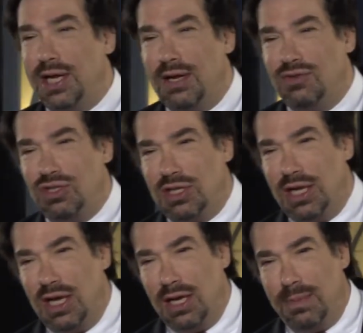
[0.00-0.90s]
enough
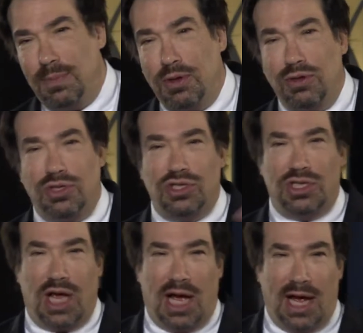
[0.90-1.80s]
sleep. Oh, they're just
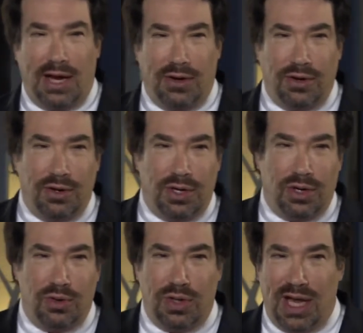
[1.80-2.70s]
tired.
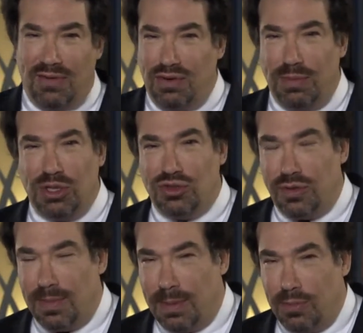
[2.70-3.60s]
Oh, they have too much to
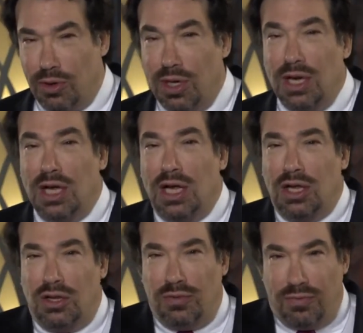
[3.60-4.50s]
remember.
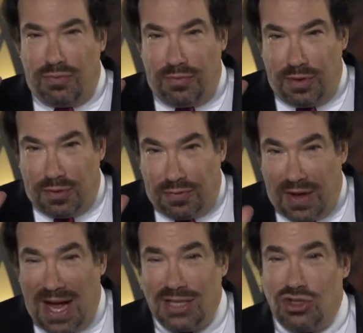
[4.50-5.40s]
The
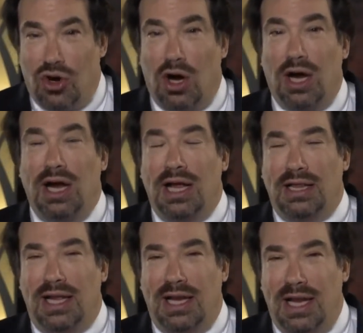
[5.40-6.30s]
facts are
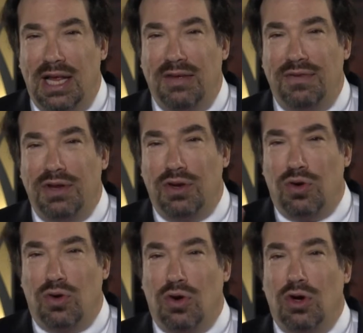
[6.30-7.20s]
that even
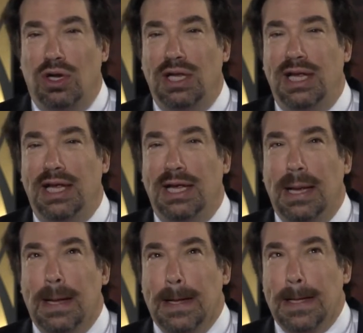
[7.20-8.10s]
early
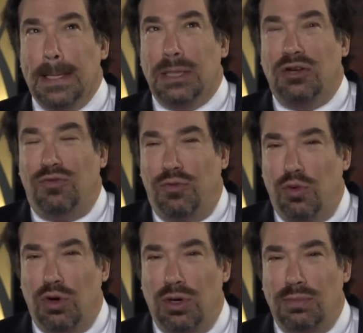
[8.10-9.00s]

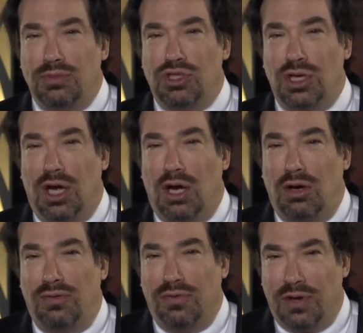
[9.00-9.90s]
forms
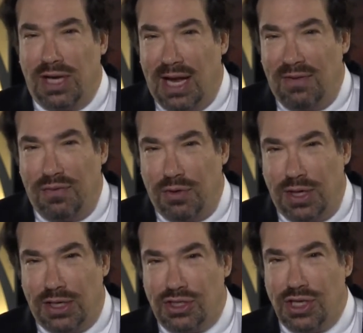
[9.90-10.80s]
of
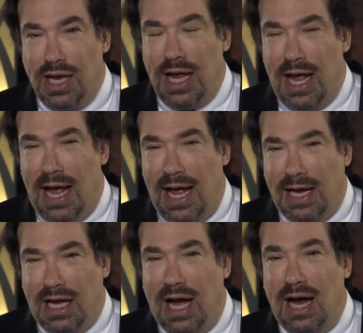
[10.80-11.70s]
forgetfulness
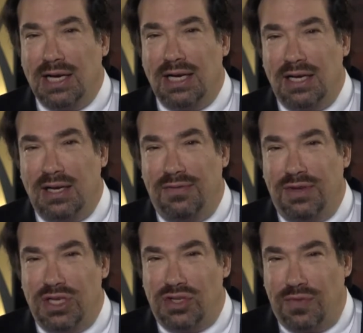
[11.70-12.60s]
and cognitive
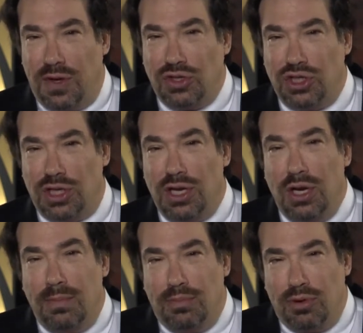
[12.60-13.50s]
dysfunction
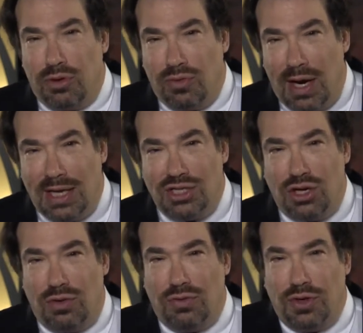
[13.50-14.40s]
progress
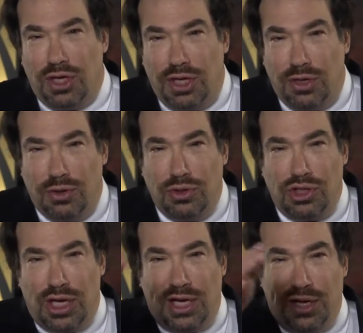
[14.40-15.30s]
over
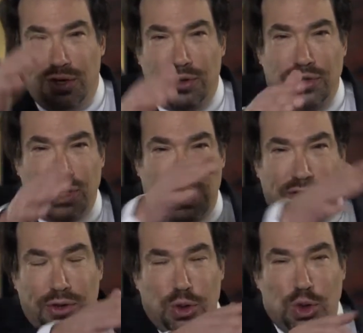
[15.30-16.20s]
years and years and
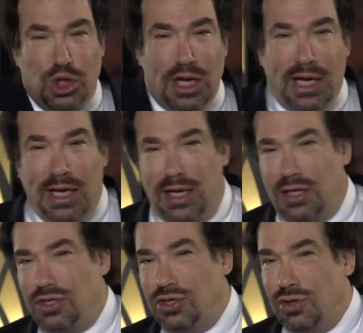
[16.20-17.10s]
years
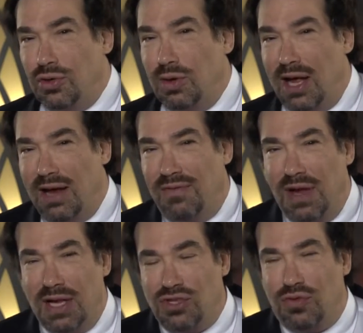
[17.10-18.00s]
into
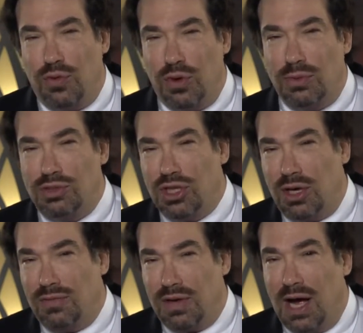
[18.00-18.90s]
advanced forms
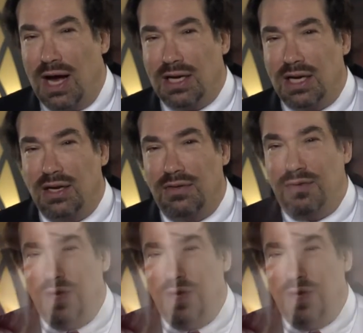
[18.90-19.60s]
of cognitive